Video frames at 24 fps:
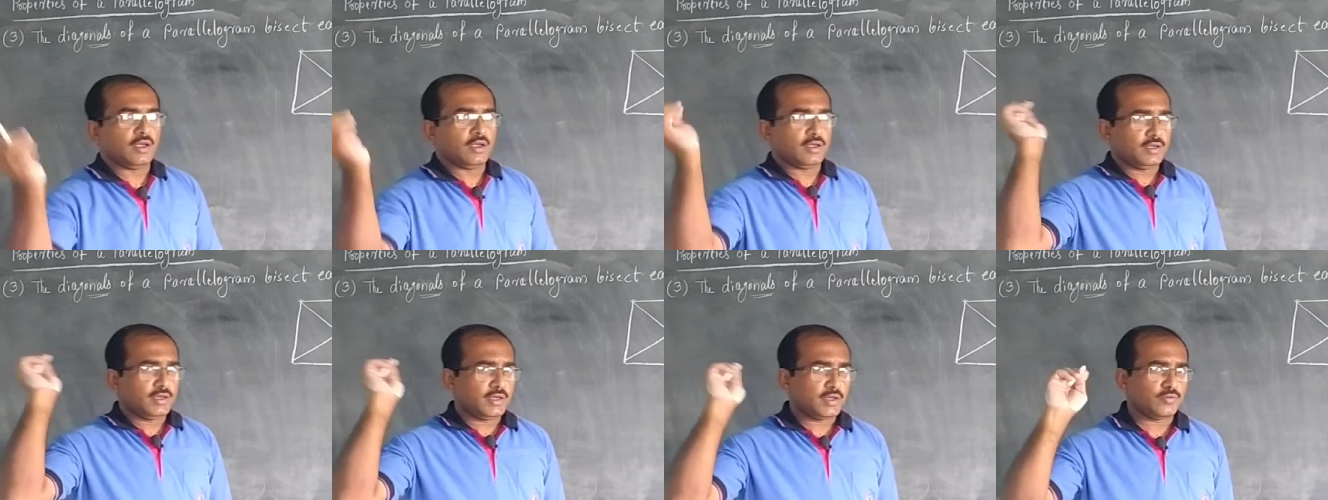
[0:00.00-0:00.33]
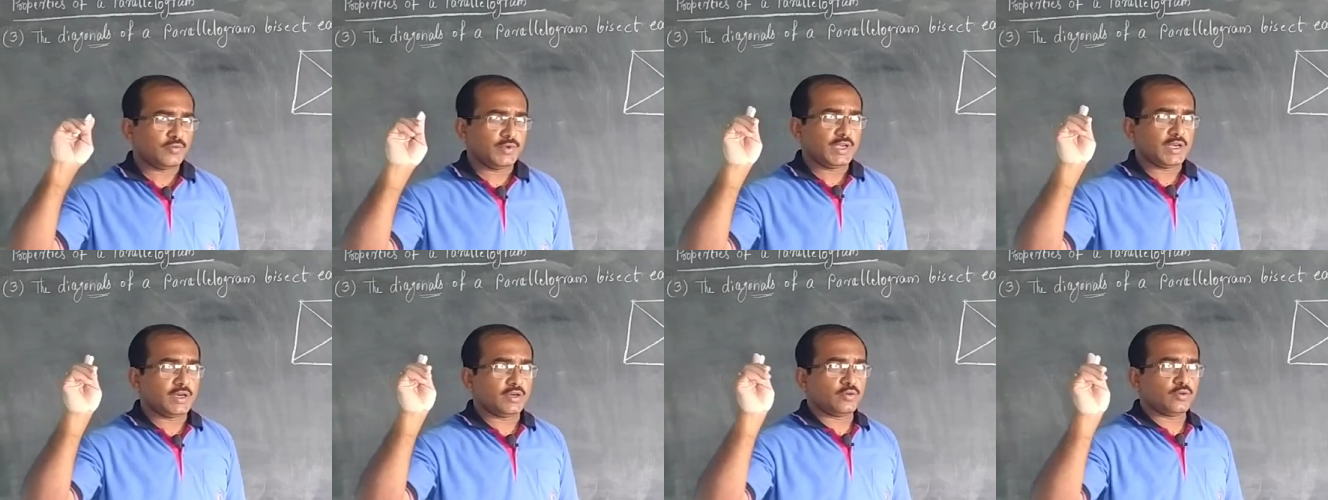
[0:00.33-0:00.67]
Here
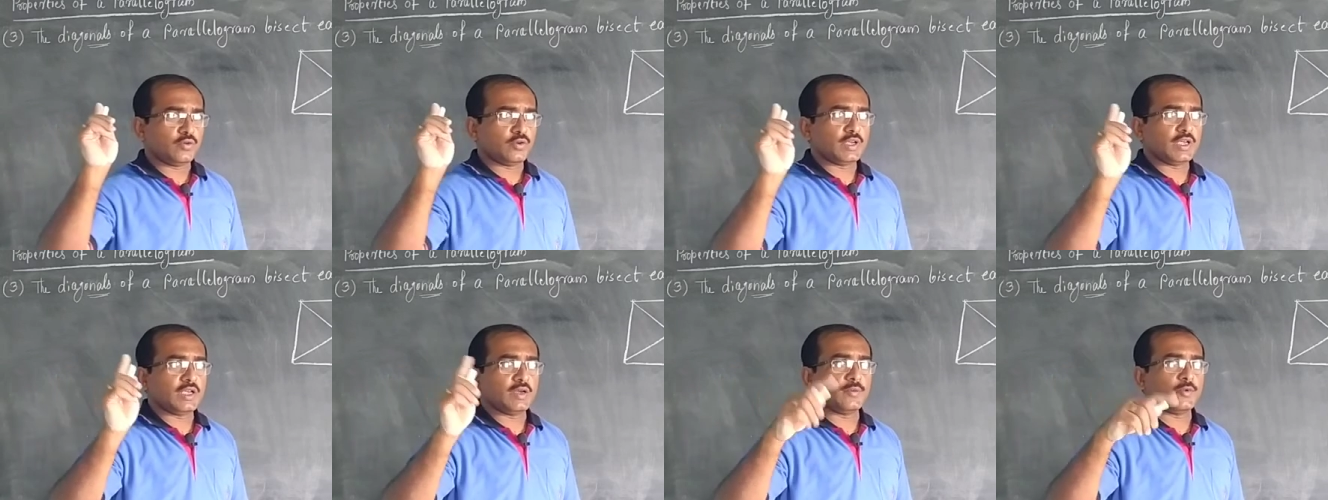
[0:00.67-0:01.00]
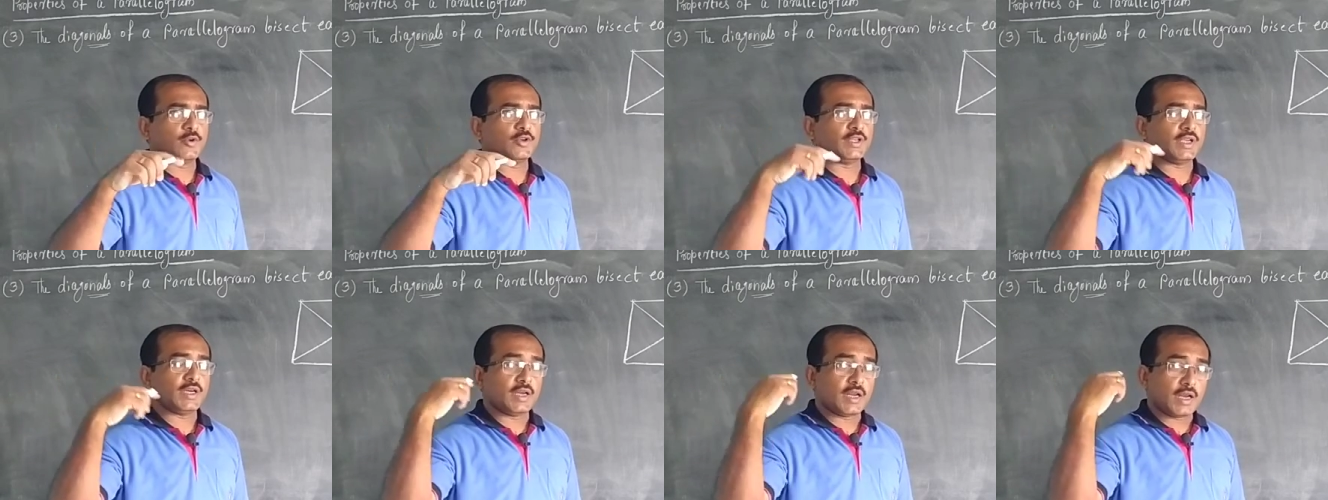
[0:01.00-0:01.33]
we are talking
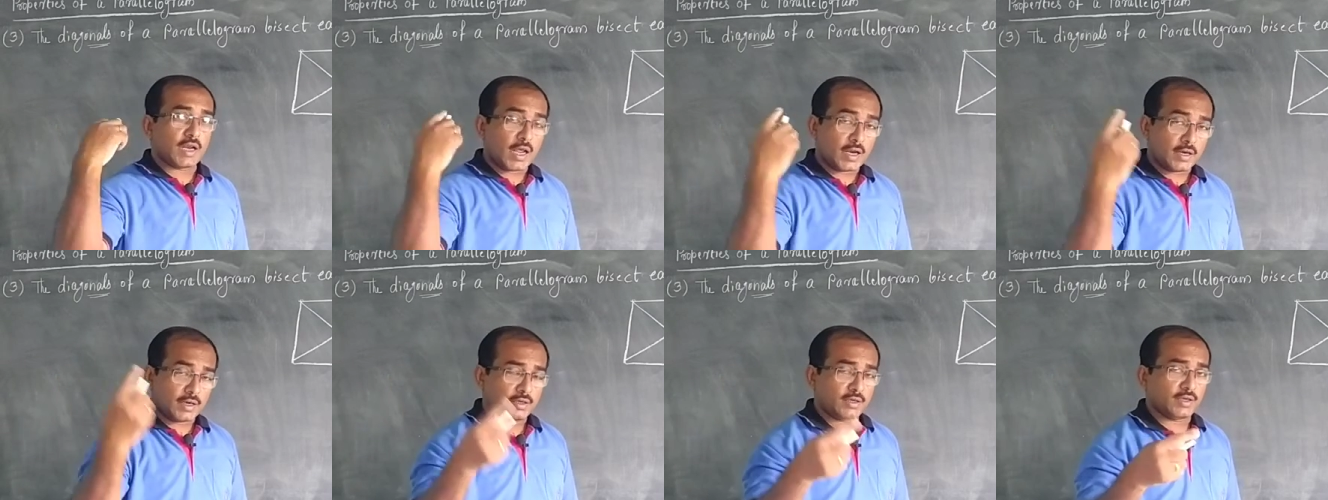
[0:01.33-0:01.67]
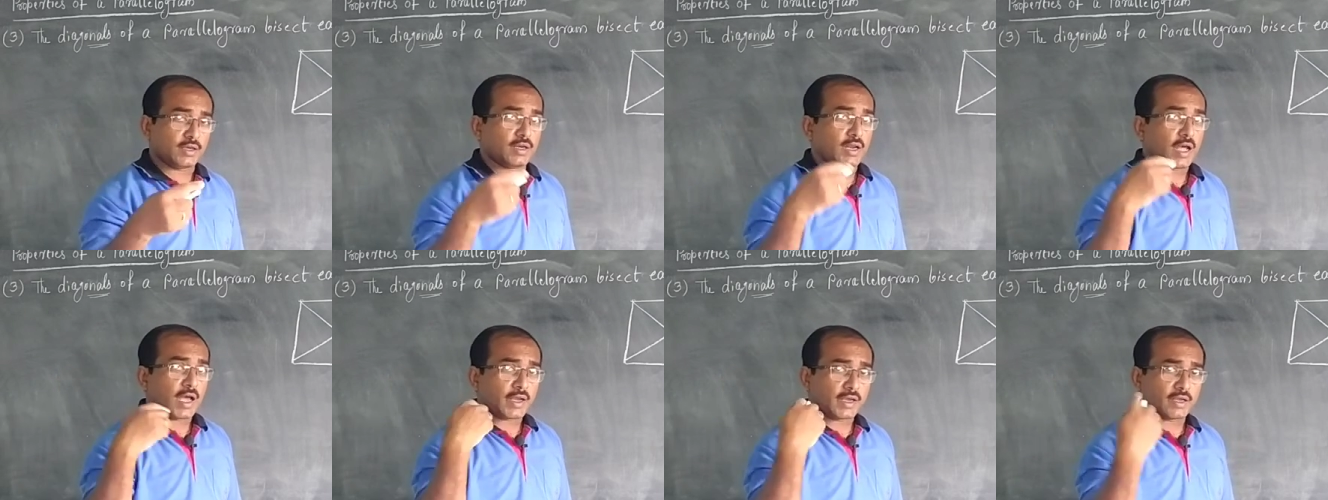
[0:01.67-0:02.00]
about the
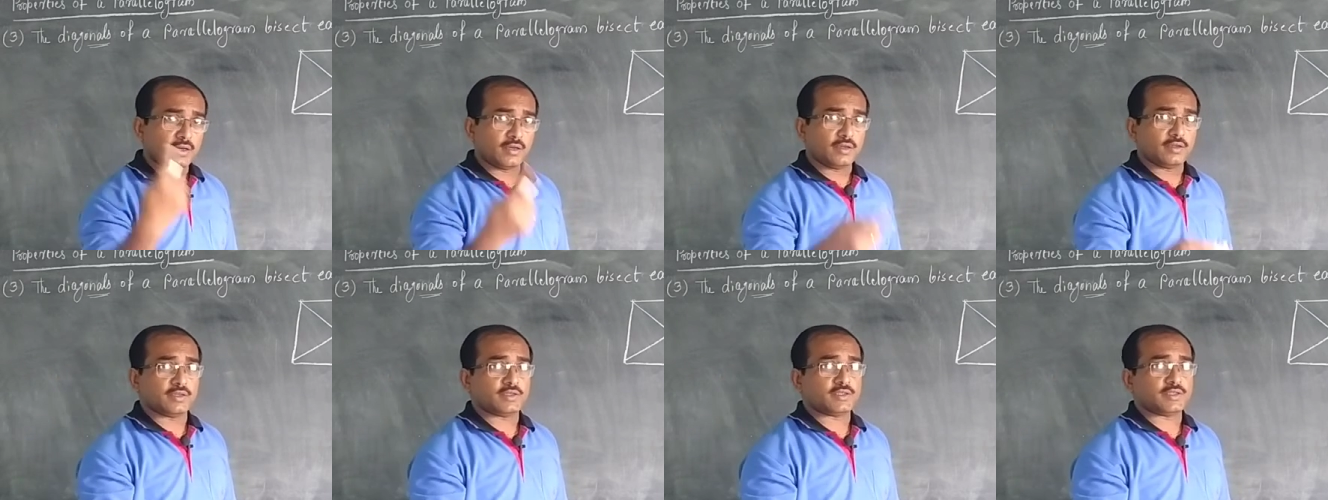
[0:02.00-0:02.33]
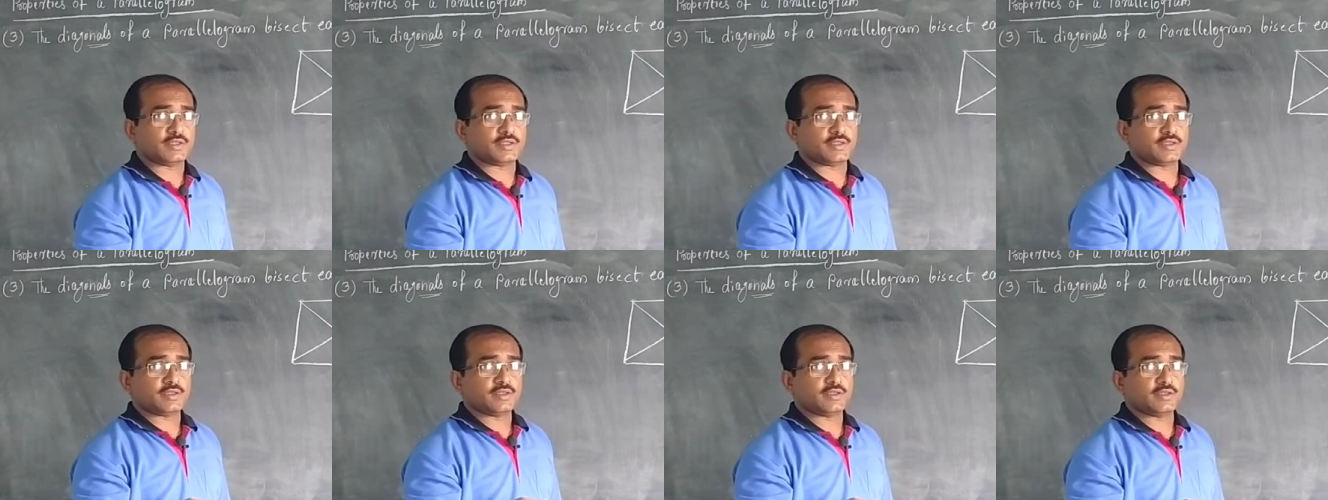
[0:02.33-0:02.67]

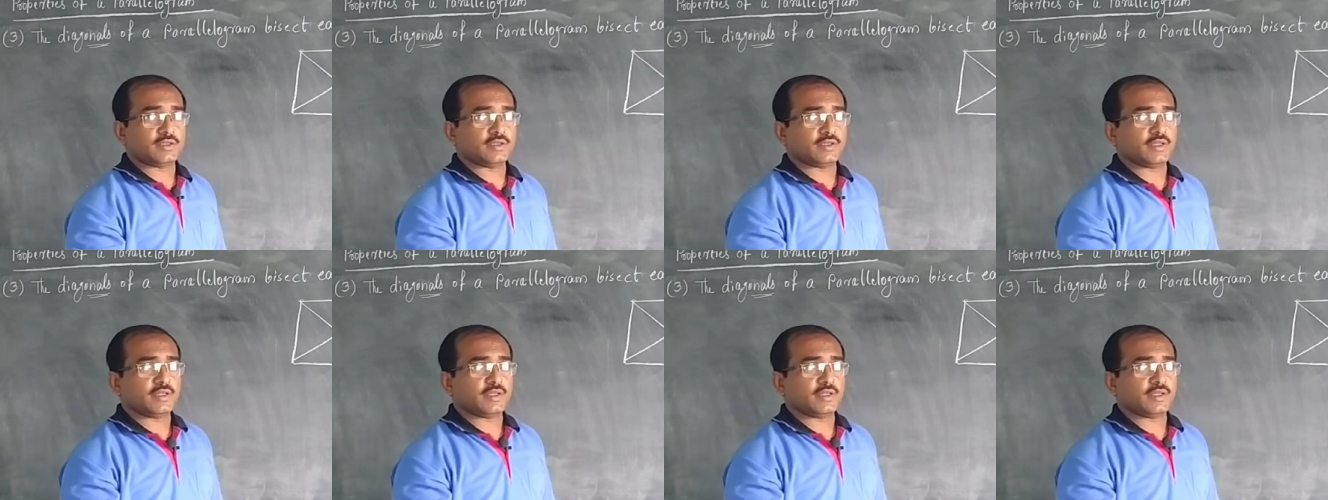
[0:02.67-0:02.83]
diagonals,